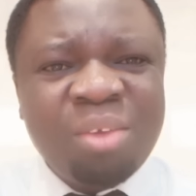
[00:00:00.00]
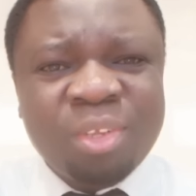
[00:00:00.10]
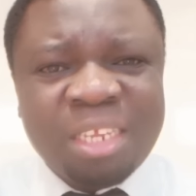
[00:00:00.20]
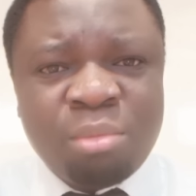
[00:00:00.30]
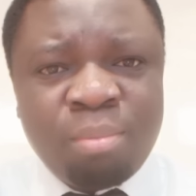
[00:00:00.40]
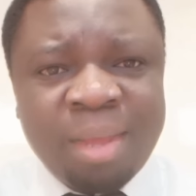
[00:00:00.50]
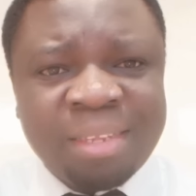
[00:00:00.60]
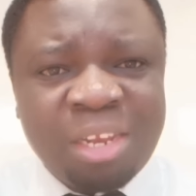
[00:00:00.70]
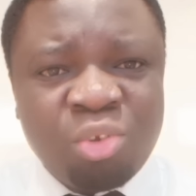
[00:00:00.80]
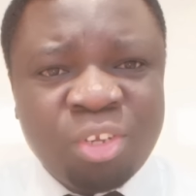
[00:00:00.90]
was in
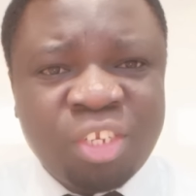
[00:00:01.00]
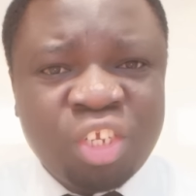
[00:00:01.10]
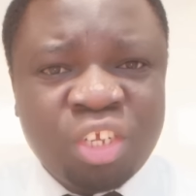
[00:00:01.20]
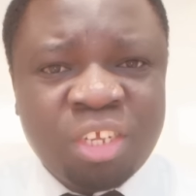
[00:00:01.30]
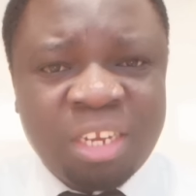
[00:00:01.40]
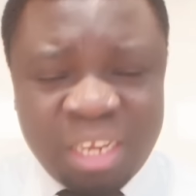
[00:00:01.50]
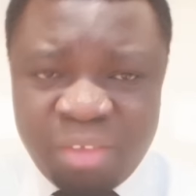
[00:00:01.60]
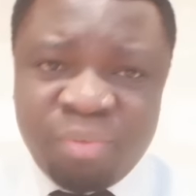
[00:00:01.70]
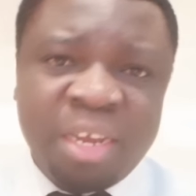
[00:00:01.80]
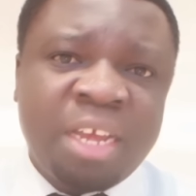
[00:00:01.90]
Mombasa launching
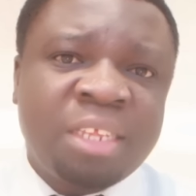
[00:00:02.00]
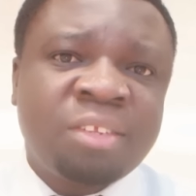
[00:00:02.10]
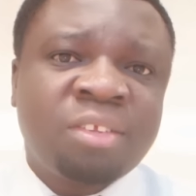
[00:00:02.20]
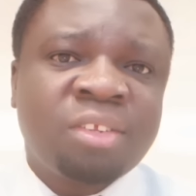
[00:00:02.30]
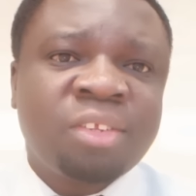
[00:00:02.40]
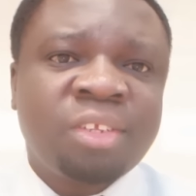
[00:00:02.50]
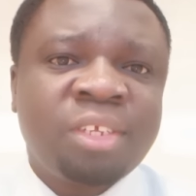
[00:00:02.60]
Taifa Gas.